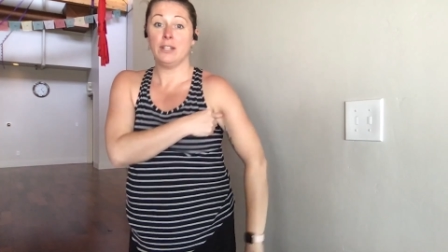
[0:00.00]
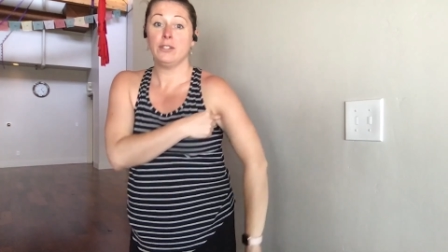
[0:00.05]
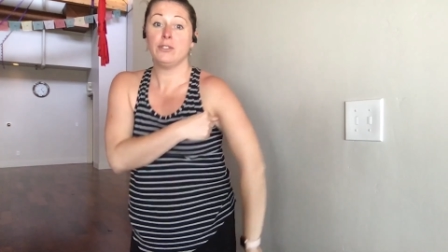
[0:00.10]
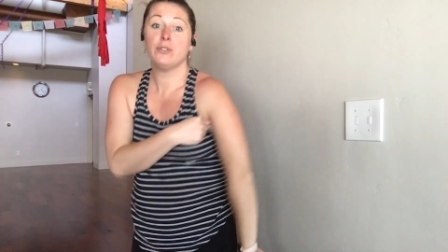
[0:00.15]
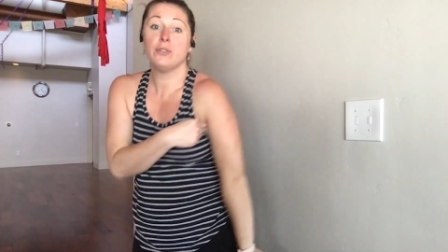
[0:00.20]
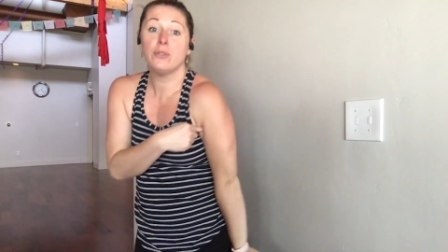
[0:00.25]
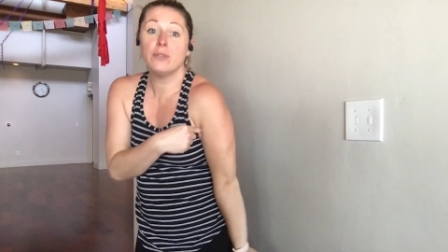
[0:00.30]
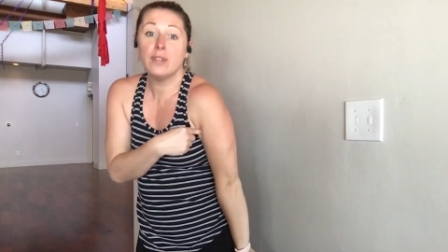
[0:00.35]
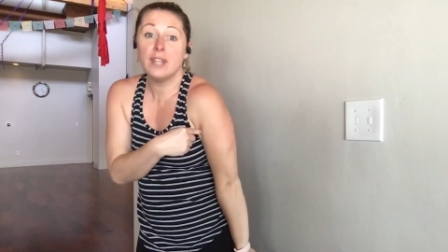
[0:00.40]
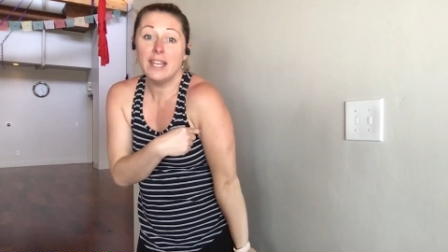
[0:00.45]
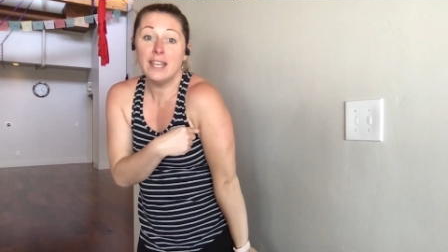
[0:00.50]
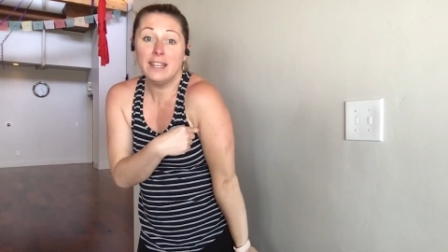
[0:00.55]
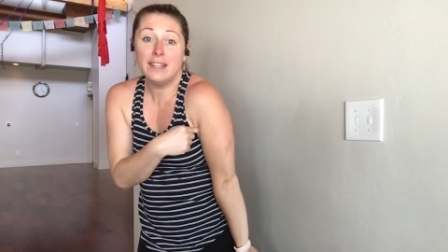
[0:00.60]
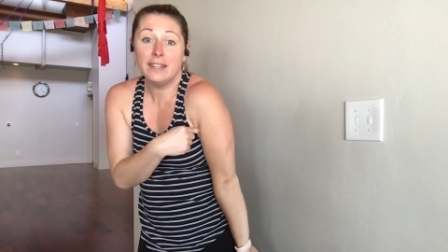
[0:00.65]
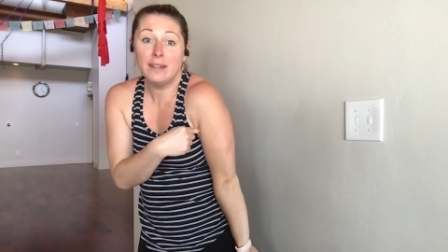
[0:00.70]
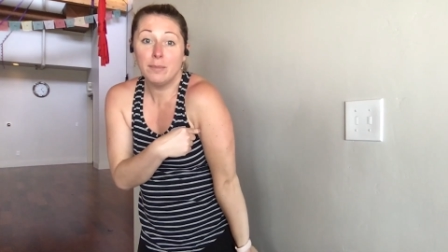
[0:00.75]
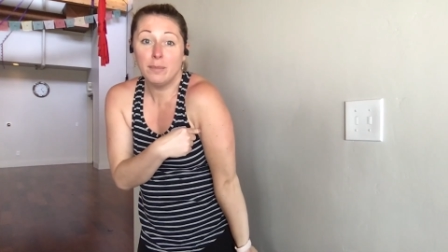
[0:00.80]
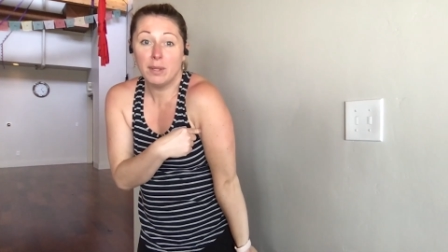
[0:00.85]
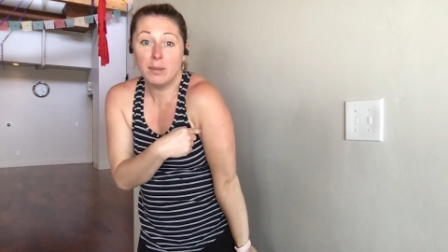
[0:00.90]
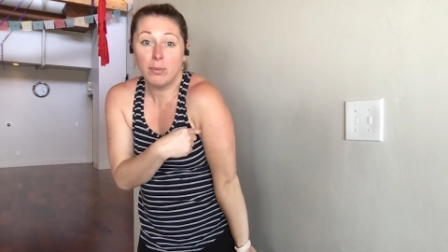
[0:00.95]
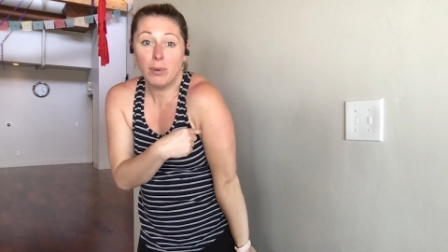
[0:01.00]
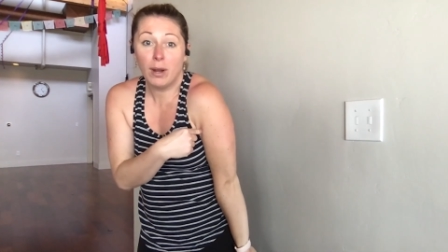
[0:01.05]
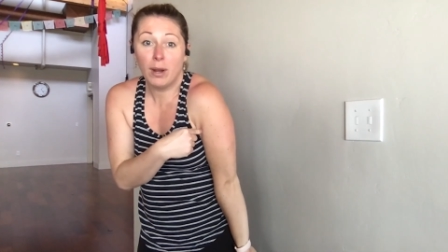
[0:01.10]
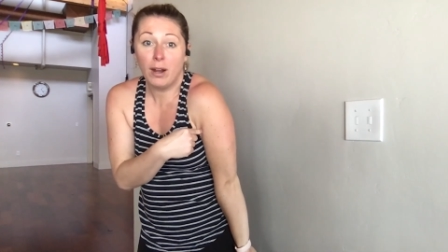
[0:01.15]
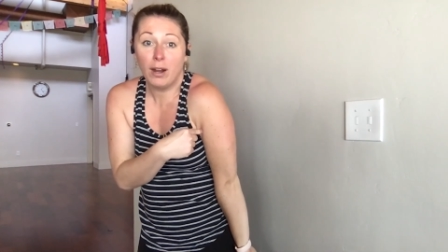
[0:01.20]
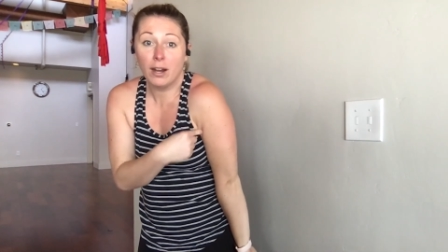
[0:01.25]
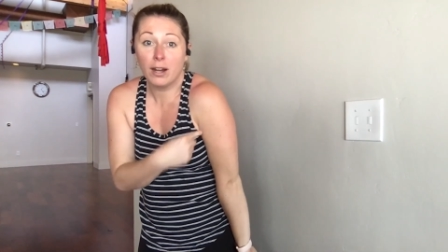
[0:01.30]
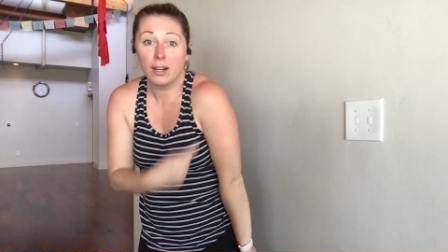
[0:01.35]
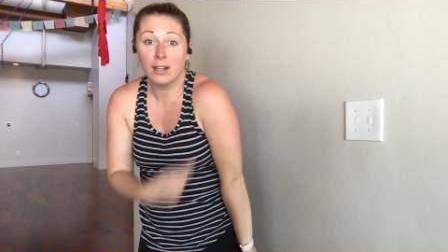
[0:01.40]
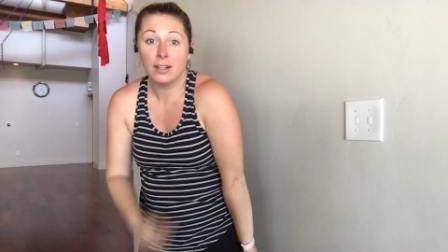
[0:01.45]
So they can be
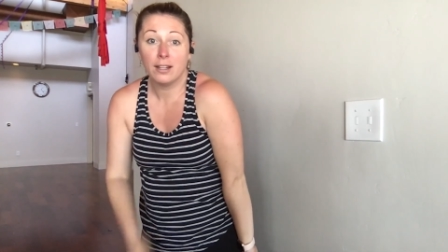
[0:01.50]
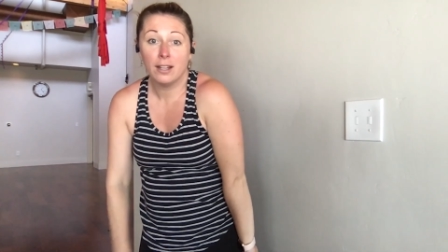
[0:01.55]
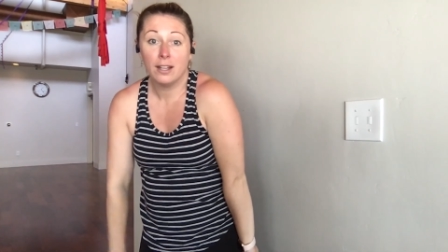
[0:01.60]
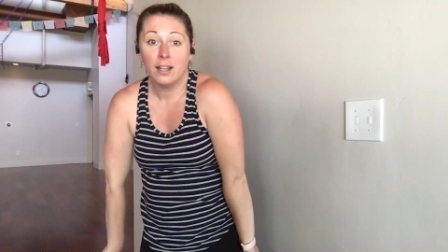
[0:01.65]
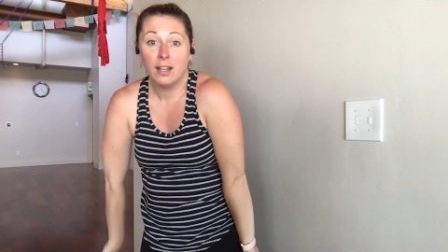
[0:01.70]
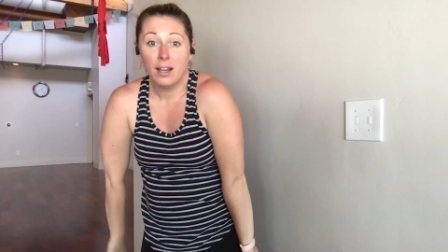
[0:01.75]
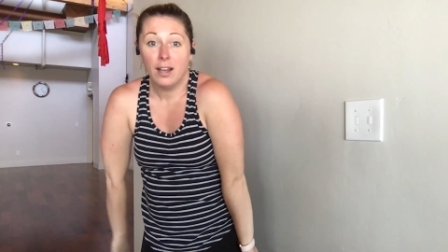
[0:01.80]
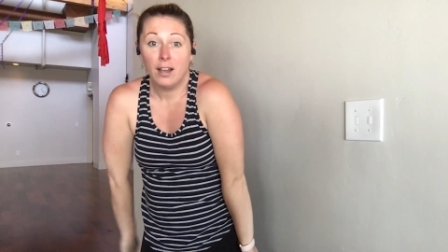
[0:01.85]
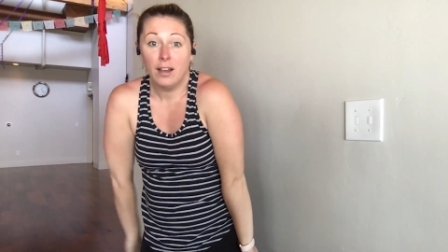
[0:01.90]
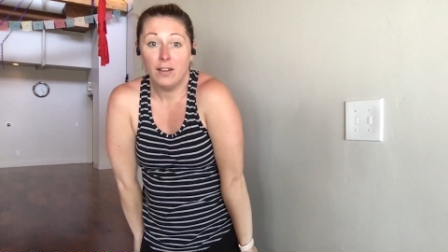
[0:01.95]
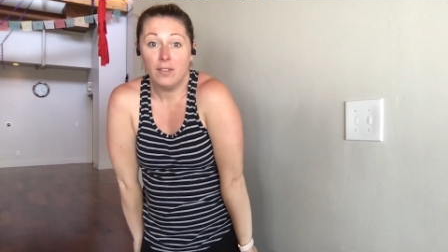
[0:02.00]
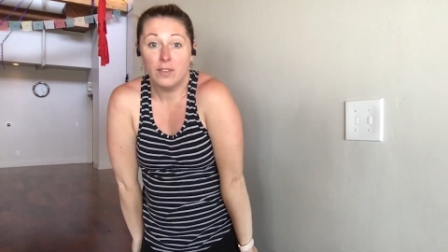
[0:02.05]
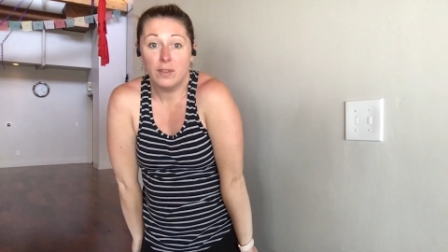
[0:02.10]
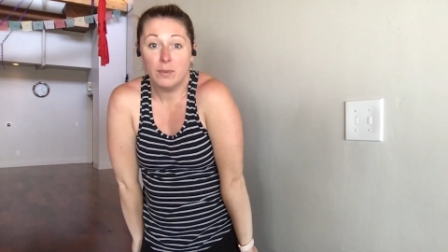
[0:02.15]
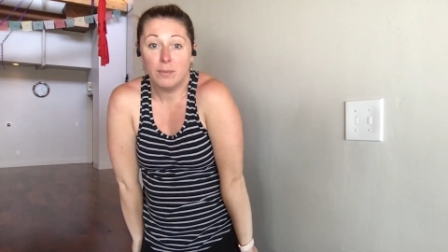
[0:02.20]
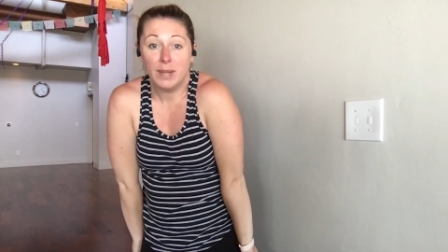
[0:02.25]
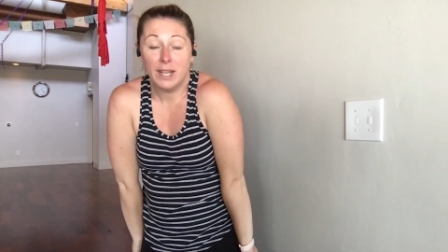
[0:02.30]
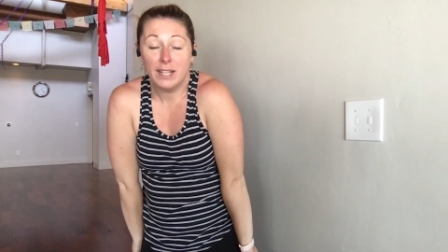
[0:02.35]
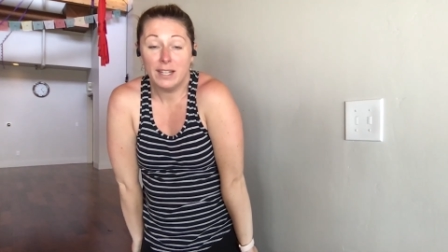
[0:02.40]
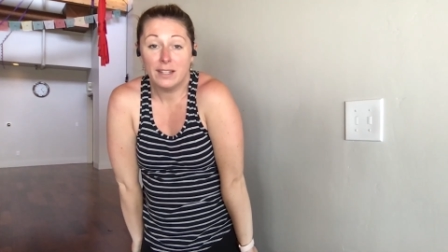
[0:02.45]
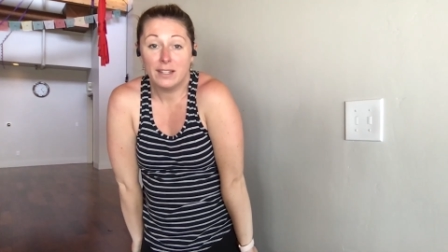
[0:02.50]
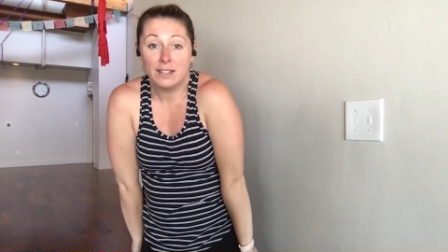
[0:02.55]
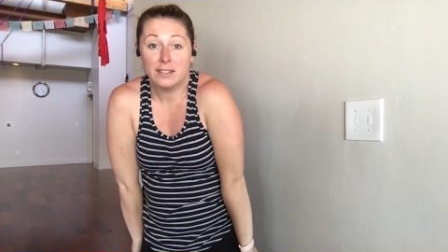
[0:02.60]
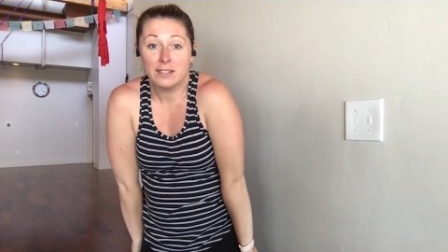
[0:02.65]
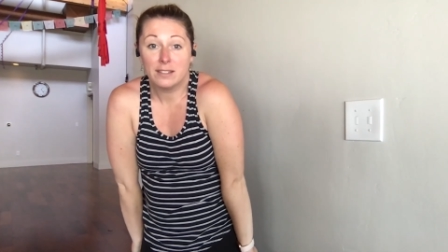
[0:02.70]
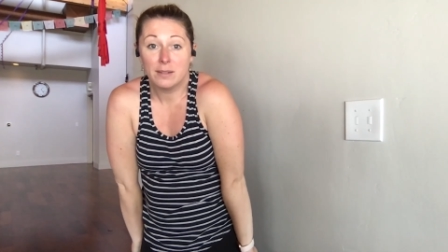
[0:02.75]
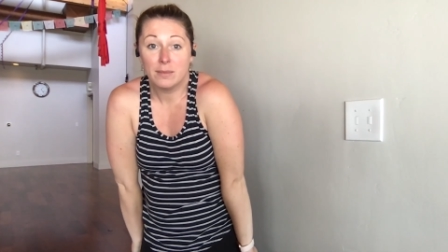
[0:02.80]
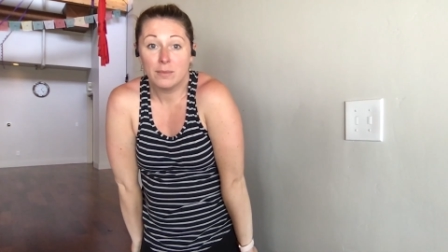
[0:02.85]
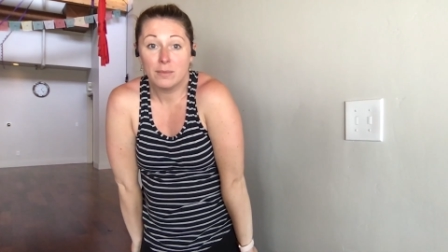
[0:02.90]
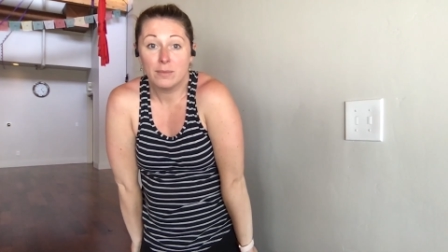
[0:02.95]
part of the
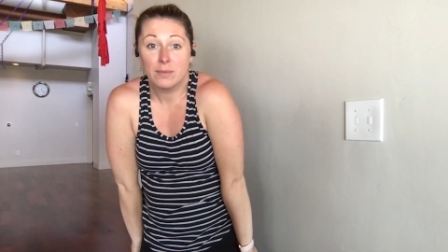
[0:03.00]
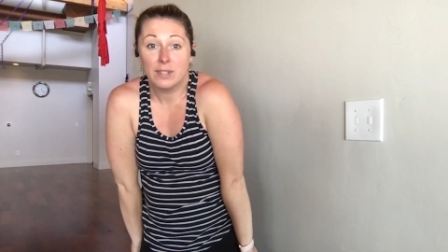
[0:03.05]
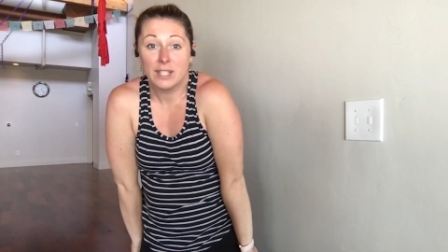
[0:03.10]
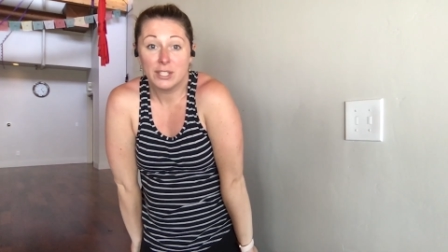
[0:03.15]
mechanism